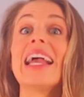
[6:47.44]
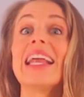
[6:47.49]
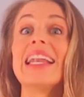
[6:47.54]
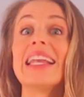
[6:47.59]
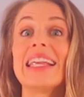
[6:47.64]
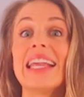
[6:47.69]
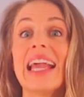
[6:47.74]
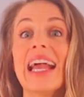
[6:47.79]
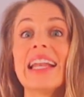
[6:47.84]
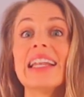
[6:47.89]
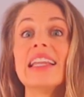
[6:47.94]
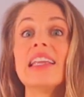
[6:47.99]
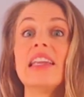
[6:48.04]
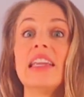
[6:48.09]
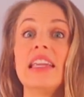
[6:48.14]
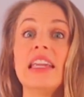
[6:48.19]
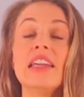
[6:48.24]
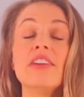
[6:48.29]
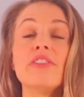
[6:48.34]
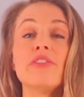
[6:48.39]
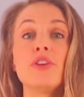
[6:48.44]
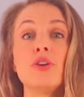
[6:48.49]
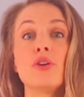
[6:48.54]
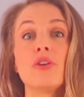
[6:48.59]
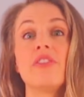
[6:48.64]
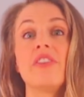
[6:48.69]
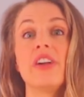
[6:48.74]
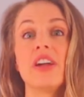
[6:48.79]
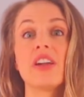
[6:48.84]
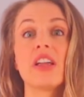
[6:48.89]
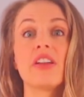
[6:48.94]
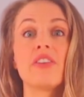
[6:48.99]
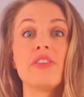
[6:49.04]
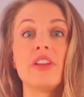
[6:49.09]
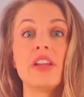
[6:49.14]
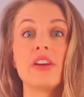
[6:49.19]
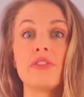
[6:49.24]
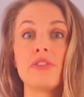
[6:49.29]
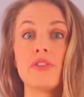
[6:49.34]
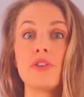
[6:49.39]
And again, if you're very
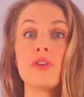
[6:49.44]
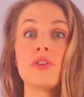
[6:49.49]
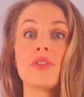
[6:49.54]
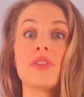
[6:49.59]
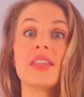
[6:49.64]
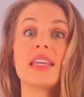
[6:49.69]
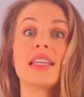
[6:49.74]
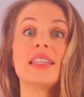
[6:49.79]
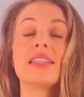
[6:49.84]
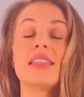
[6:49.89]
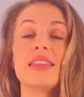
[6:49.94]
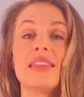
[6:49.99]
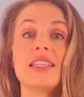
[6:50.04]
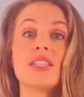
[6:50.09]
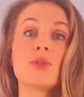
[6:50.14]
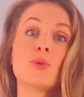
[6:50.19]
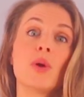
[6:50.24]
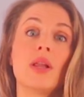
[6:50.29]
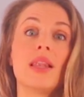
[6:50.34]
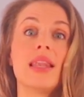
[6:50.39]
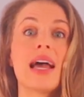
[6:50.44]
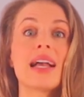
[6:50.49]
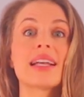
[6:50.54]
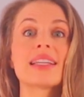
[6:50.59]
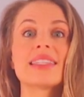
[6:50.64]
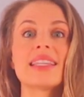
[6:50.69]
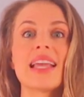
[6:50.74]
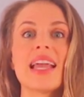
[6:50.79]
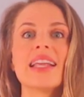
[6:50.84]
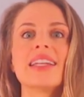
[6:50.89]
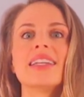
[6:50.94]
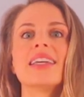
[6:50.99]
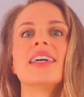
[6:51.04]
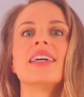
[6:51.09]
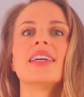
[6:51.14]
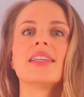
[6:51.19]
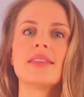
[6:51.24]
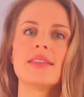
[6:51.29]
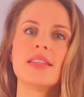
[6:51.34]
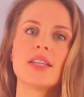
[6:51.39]
fearful that this will
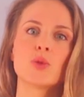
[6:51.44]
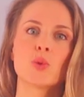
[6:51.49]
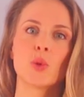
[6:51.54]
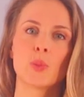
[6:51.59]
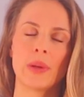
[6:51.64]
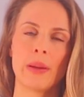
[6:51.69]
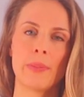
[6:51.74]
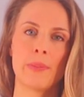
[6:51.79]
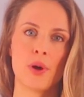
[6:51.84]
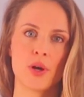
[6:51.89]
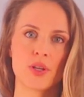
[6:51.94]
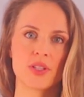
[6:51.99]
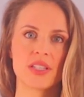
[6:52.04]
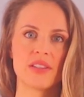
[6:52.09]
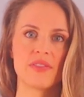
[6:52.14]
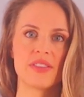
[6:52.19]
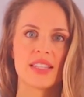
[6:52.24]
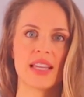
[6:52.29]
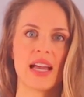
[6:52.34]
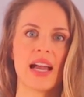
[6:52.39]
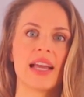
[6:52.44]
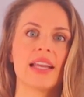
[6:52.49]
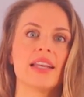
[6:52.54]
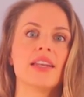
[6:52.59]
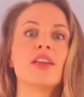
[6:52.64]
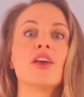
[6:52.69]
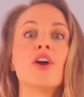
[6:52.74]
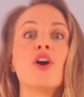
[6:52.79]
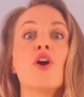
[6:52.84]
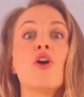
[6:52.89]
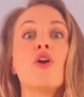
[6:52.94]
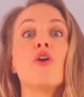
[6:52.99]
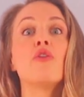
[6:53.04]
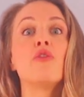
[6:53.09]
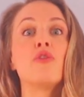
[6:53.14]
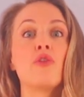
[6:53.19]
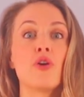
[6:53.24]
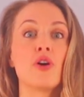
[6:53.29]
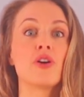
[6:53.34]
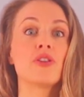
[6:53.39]
luxate, this would be a positive sign
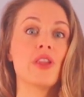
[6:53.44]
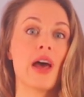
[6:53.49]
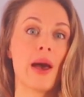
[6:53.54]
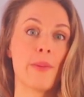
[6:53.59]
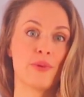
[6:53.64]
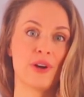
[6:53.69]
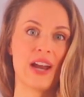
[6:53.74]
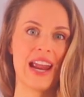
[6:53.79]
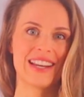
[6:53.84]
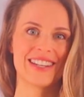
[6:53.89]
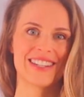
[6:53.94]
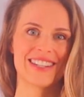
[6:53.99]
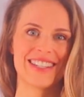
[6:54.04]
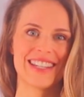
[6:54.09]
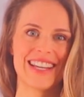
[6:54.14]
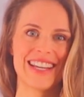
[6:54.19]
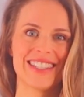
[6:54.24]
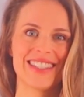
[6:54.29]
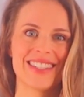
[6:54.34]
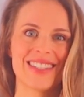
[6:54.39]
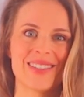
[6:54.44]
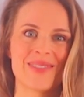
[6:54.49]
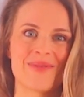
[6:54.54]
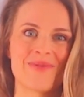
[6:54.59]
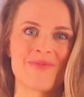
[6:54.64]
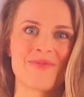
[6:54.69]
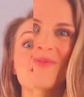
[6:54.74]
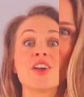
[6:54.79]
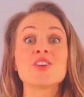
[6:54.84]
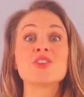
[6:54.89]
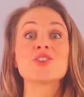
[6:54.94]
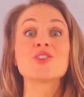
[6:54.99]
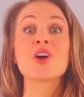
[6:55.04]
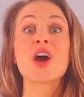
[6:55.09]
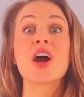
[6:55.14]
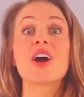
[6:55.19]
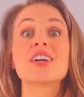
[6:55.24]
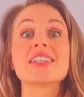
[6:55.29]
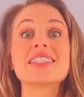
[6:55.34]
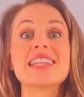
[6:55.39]
for the apprehension test. So
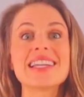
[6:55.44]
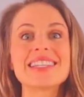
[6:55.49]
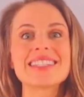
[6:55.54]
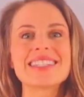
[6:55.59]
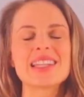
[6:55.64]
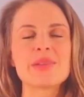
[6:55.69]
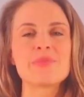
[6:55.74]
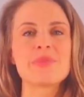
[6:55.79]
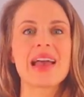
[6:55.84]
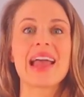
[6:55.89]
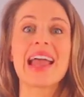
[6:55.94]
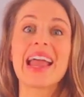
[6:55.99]
our test number